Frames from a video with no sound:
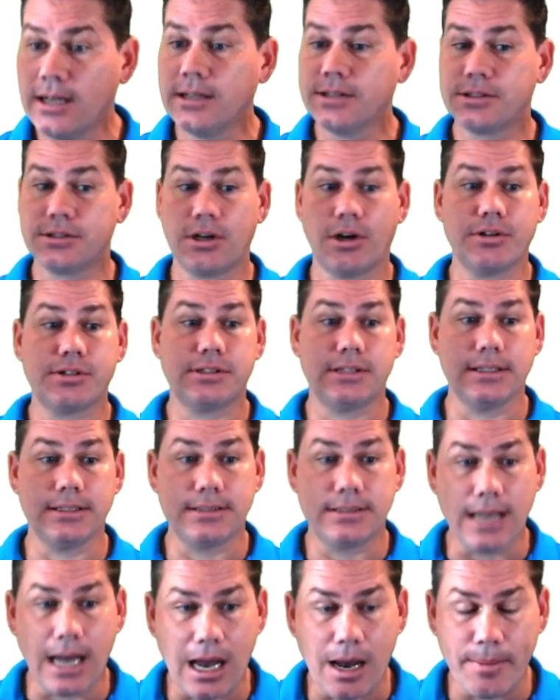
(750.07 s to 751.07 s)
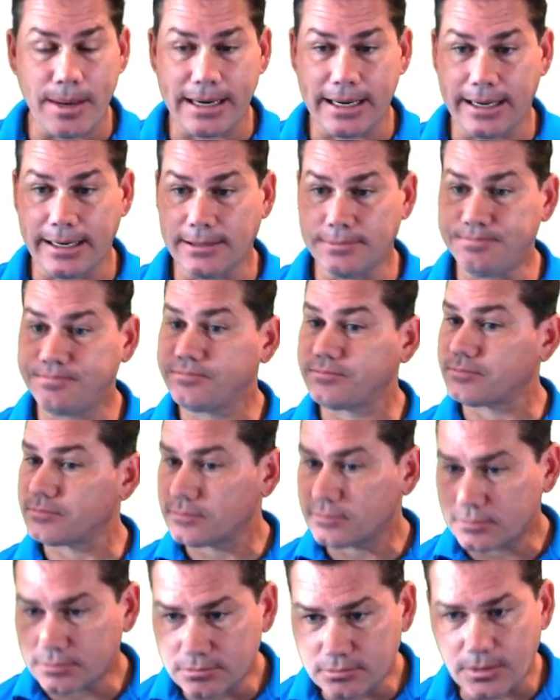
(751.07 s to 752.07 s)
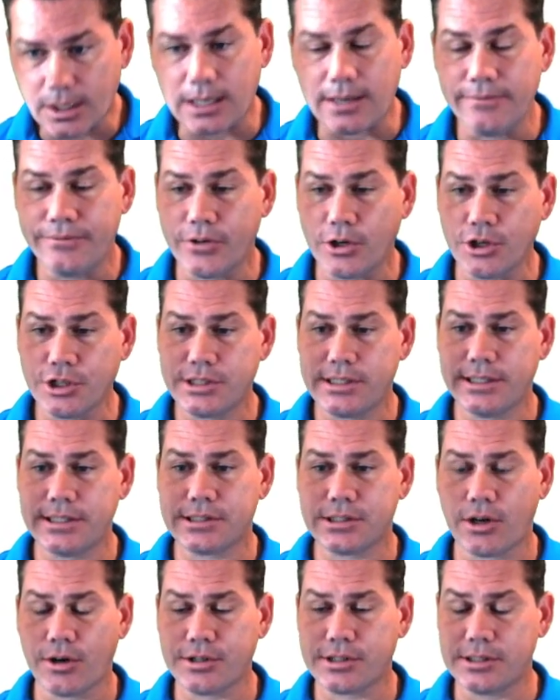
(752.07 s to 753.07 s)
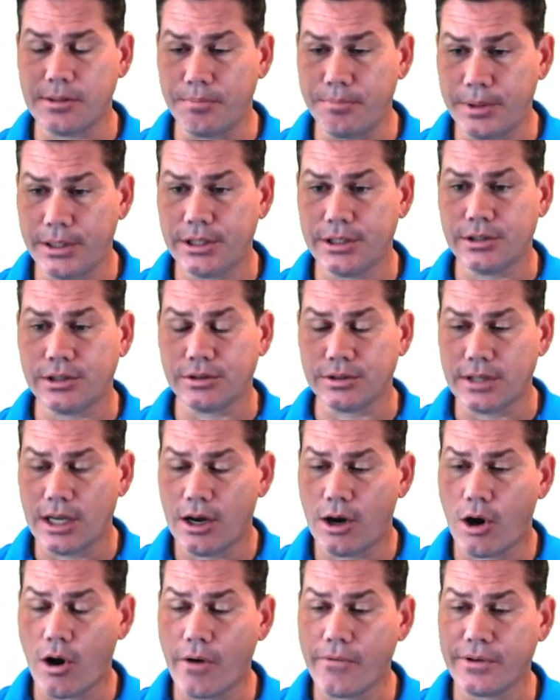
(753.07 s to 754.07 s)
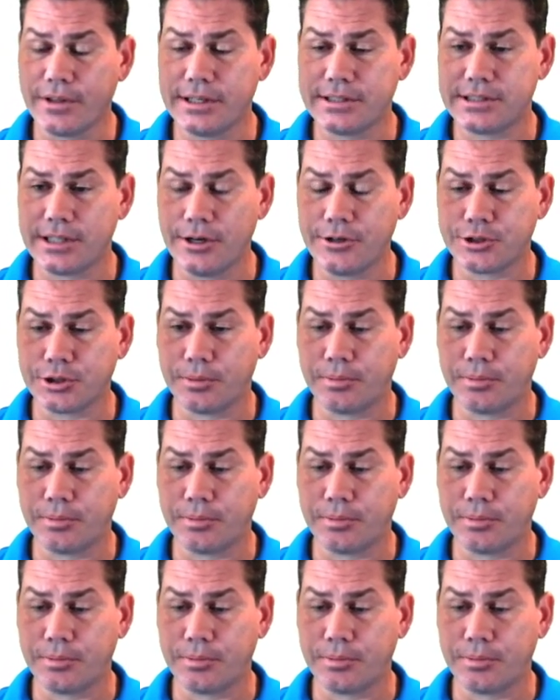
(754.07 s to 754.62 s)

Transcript: starts to dominate. First, it starts to build over the central